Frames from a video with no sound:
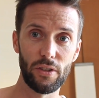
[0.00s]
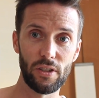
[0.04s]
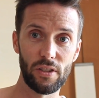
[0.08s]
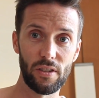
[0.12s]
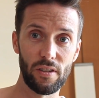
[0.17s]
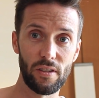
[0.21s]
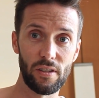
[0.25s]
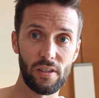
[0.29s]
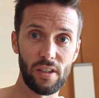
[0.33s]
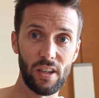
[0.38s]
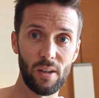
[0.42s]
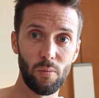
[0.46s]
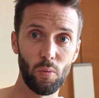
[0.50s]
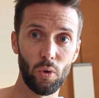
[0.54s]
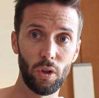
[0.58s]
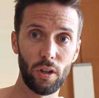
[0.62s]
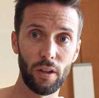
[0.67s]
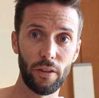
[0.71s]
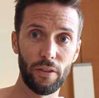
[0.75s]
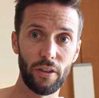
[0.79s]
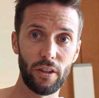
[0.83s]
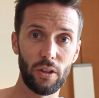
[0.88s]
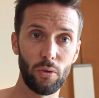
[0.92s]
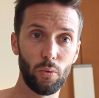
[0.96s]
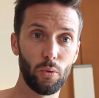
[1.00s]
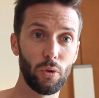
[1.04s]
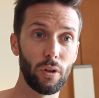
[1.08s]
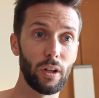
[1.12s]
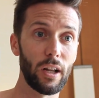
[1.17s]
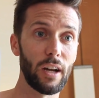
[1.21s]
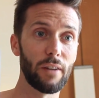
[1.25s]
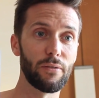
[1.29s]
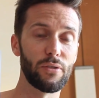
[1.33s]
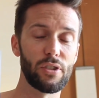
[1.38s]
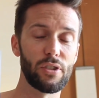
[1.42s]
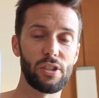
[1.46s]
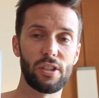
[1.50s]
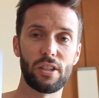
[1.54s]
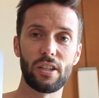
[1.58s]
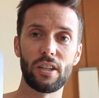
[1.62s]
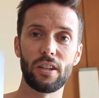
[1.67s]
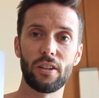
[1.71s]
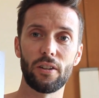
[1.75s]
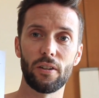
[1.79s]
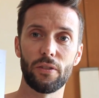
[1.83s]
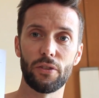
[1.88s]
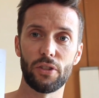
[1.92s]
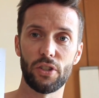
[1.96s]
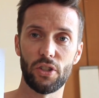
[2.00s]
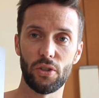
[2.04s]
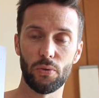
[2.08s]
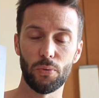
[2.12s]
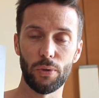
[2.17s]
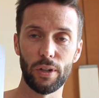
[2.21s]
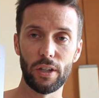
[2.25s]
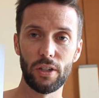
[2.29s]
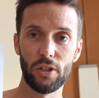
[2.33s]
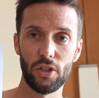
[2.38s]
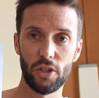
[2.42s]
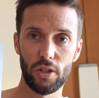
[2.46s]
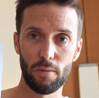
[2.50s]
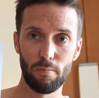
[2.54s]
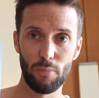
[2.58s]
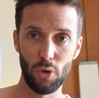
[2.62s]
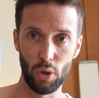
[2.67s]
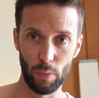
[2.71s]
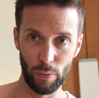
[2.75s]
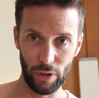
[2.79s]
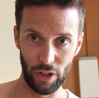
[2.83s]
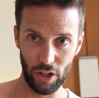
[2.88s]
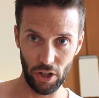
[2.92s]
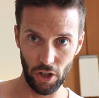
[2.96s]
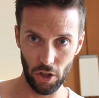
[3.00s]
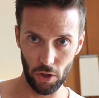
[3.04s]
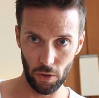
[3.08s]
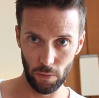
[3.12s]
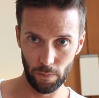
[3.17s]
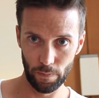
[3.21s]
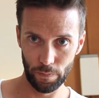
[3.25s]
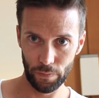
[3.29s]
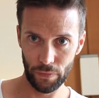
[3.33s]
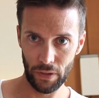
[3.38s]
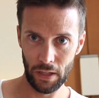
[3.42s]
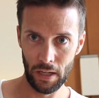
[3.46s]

this is the same wallet that you will have seen on the screen just a moment ago.